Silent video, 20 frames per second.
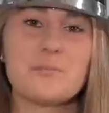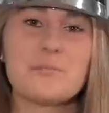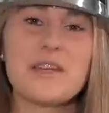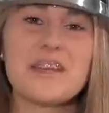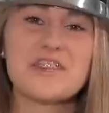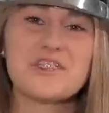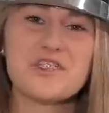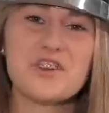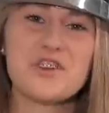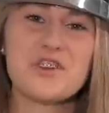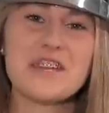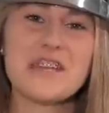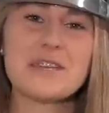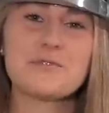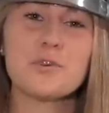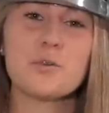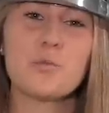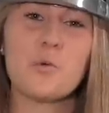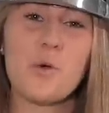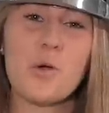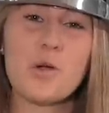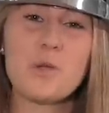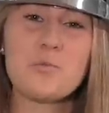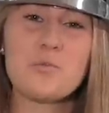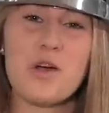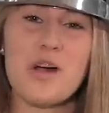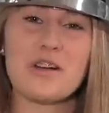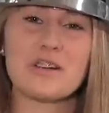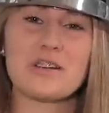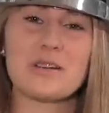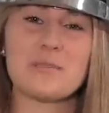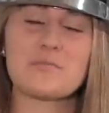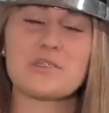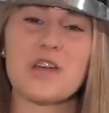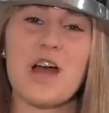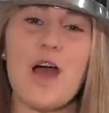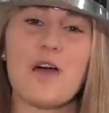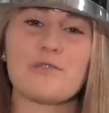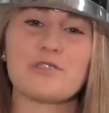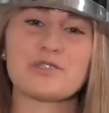Make sure to give a warm welcome
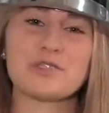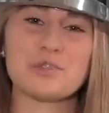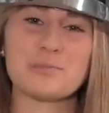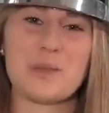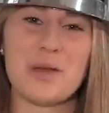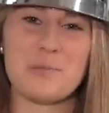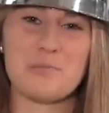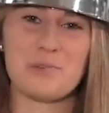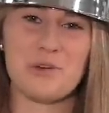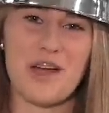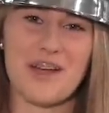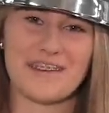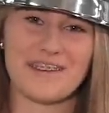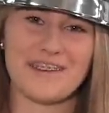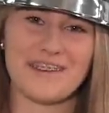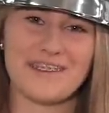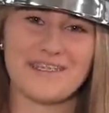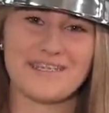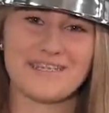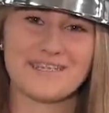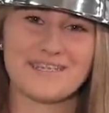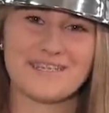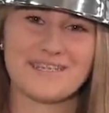to Officer Peprocki.